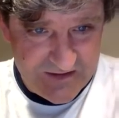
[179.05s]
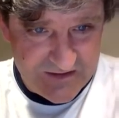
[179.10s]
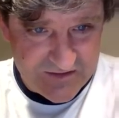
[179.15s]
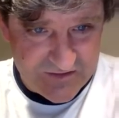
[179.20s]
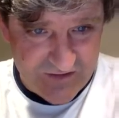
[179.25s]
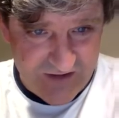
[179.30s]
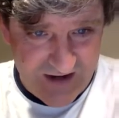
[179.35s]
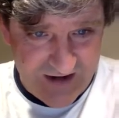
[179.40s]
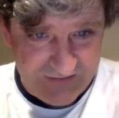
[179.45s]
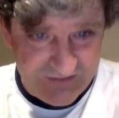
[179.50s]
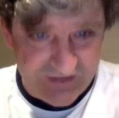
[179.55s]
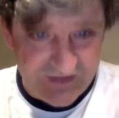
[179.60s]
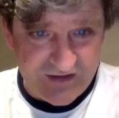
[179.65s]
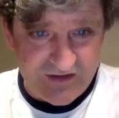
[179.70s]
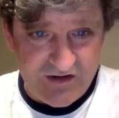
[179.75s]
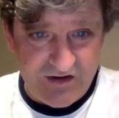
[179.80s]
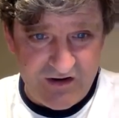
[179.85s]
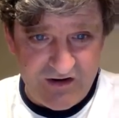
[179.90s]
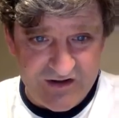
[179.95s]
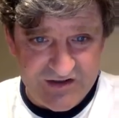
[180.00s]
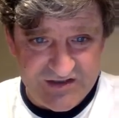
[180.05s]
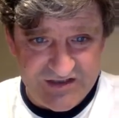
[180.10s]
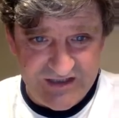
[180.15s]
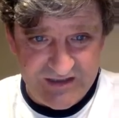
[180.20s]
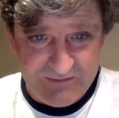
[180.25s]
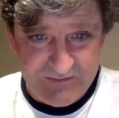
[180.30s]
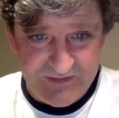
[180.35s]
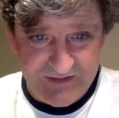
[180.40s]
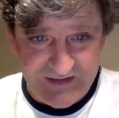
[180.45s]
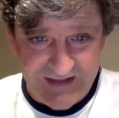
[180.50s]
driving the car she had
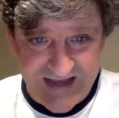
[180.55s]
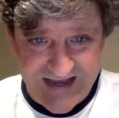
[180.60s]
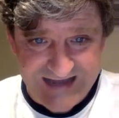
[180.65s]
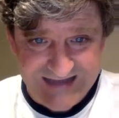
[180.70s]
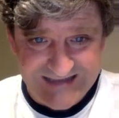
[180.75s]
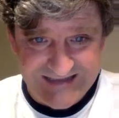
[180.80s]
been last